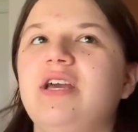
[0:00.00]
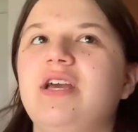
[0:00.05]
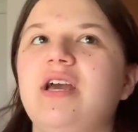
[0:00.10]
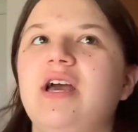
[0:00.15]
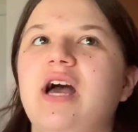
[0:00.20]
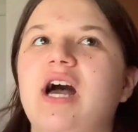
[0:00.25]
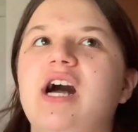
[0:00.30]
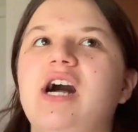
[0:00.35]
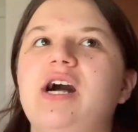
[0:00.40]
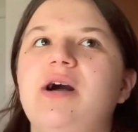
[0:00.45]

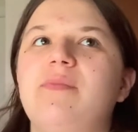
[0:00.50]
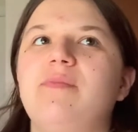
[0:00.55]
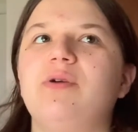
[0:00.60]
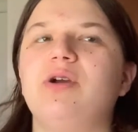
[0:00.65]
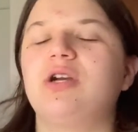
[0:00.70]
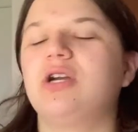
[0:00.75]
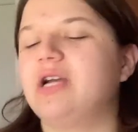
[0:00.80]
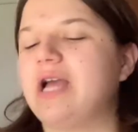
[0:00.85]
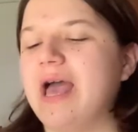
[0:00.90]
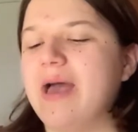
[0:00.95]

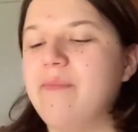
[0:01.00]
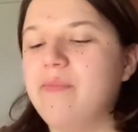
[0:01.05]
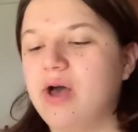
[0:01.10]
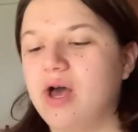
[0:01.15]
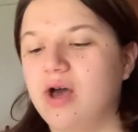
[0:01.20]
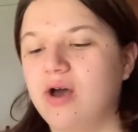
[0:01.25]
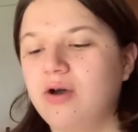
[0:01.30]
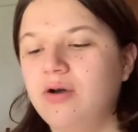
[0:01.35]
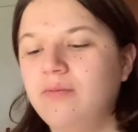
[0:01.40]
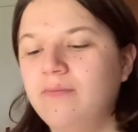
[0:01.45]
her
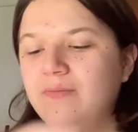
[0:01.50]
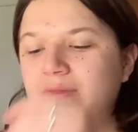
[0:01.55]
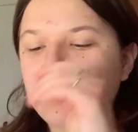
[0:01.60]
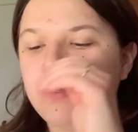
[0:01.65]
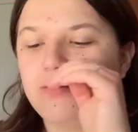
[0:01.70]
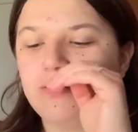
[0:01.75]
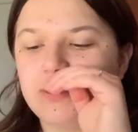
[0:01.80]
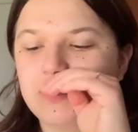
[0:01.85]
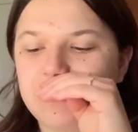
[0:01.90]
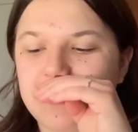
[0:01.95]
MO
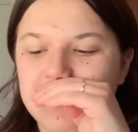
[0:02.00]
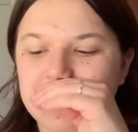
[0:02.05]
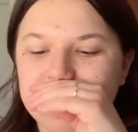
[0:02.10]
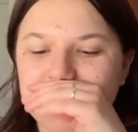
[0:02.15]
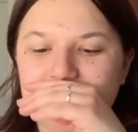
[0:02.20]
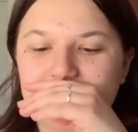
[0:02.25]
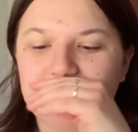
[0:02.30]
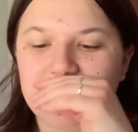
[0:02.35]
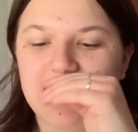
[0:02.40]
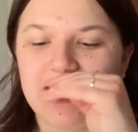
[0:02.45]
was
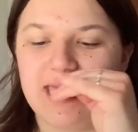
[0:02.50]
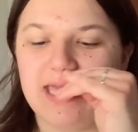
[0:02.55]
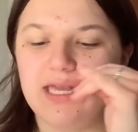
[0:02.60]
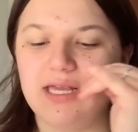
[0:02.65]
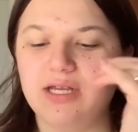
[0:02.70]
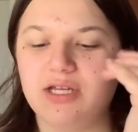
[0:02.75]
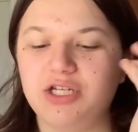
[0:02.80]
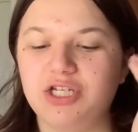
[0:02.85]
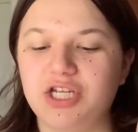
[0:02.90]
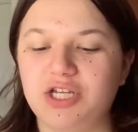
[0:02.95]

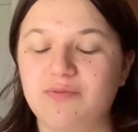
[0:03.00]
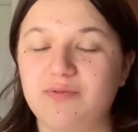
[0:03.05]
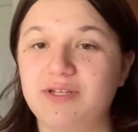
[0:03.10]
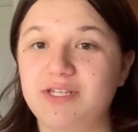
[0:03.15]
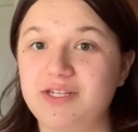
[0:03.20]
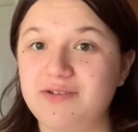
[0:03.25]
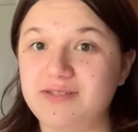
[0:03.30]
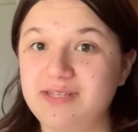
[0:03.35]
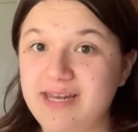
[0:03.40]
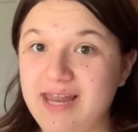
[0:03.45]
basically she would
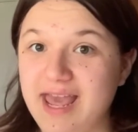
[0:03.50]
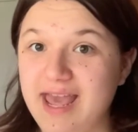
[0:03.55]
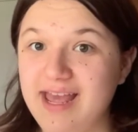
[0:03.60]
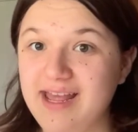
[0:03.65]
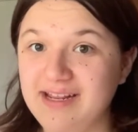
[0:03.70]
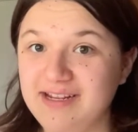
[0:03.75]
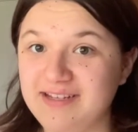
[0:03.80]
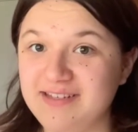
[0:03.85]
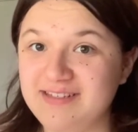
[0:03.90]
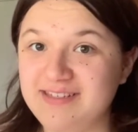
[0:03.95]
use an
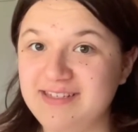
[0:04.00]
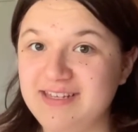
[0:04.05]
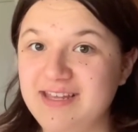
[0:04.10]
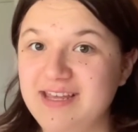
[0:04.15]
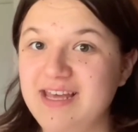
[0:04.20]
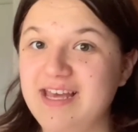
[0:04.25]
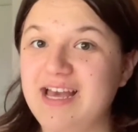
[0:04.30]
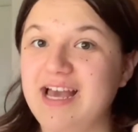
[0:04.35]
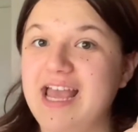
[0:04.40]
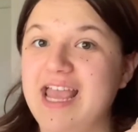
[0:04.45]
axe
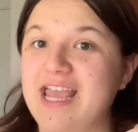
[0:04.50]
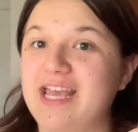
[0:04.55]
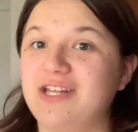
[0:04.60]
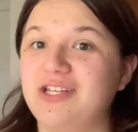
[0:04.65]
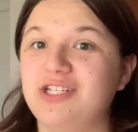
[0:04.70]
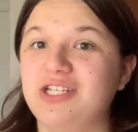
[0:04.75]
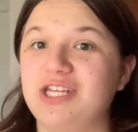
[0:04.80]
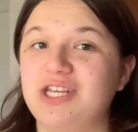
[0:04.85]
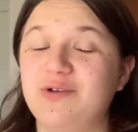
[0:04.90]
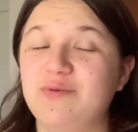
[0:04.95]
and
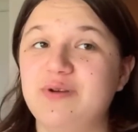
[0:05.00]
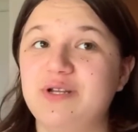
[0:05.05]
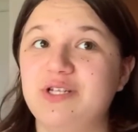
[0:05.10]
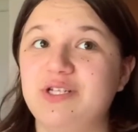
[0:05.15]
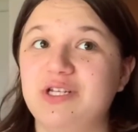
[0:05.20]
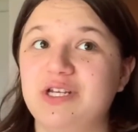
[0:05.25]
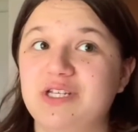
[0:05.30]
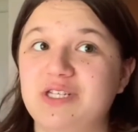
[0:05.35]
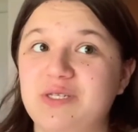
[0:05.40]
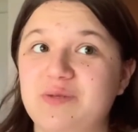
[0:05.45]
she would
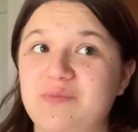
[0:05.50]
just